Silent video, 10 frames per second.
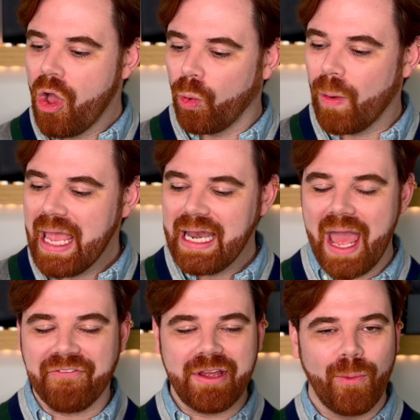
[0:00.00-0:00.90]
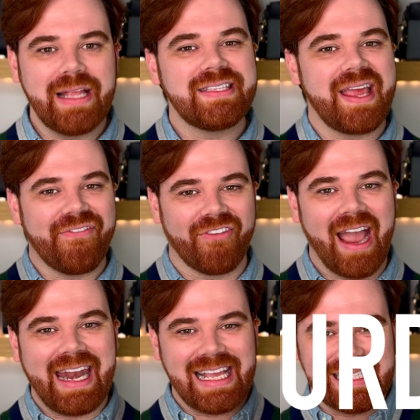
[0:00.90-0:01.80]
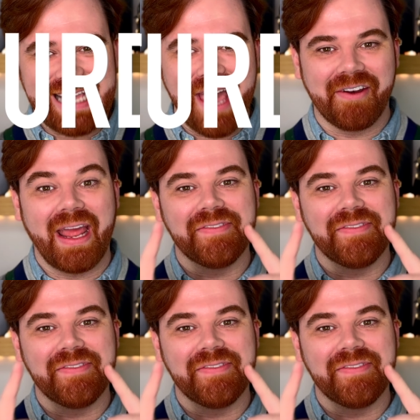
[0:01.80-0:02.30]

when every Wednesday, Friday, and Saturday.